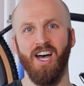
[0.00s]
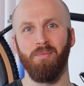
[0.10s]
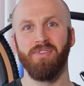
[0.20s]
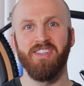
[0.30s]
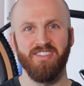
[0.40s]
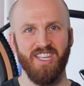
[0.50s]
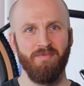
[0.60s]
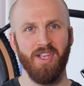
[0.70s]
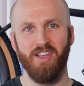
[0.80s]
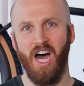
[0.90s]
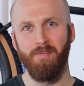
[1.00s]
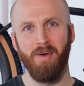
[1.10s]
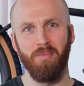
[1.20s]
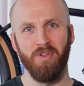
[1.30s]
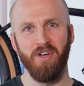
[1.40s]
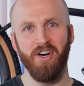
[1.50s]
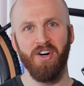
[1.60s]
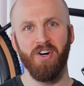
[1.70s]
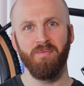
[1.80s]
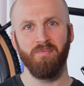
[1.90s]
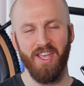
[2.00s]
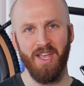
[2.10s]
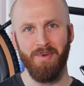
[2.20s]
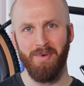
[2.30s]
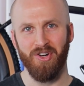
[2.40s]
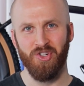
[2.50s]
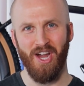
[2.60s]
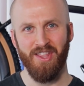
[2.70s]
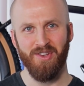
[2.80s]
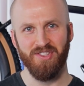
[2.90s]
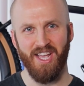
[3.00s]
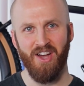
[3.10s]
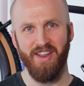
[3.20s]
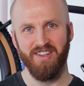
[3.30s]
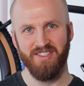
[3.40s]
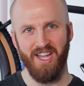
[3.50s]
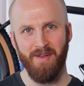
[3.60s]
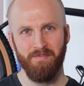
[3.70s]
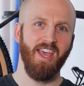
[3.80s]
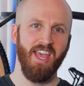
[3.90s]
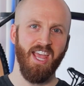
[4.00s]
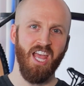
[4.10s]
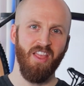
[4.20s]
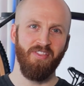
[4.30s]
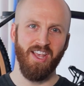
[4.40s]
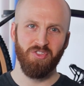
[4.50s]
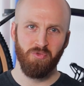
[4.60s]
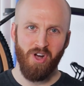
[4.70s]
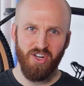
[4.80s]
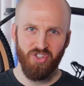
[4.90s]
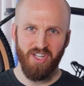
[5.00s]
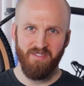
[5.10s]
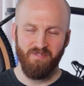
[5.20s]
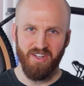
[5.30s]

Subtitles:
please leave me a comment below and maybe I'll try those out next time. And thanks for watching.